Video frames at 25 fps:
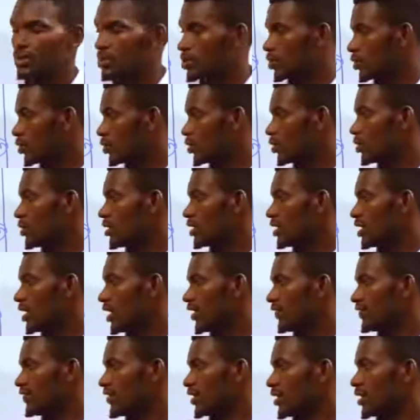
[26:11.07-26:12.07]
So
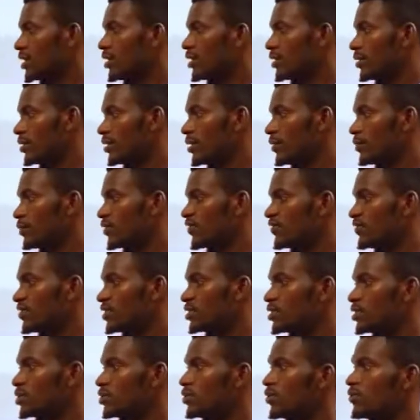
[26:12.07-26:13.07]
after the
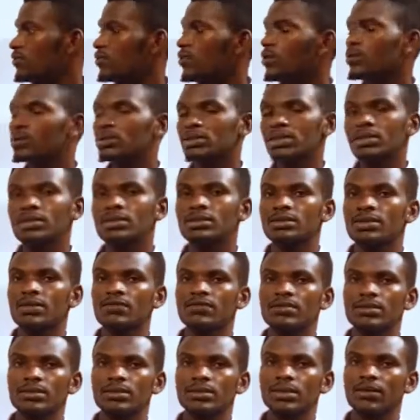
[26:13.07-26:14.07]
provision of those health
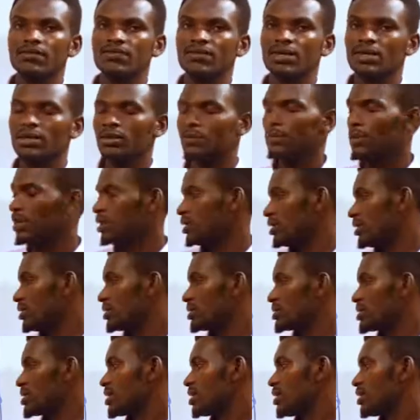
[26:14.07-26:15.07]
services after
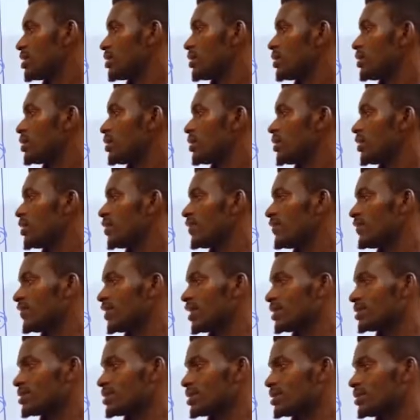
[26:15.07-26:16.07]
independence, the
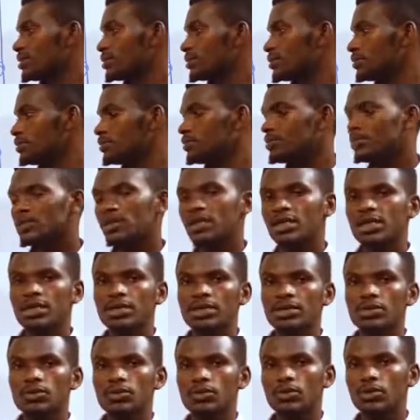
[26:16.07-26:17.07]
vaccine
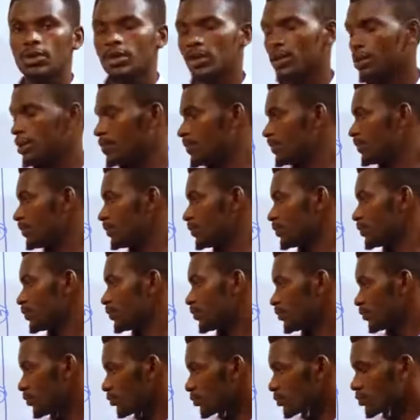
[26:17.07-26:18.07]
led to the
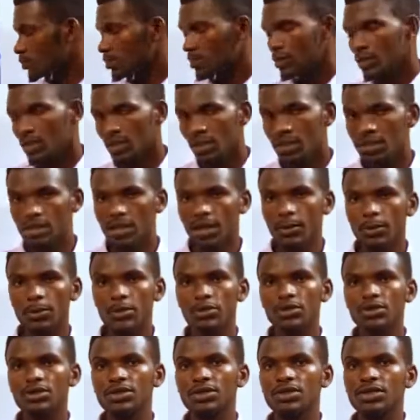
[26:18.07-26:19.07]

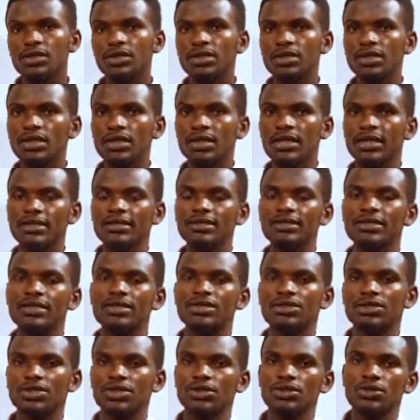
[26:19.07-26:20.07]
enabling in
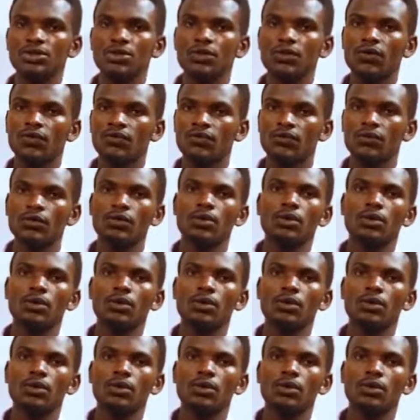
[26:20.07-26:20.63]
eradication of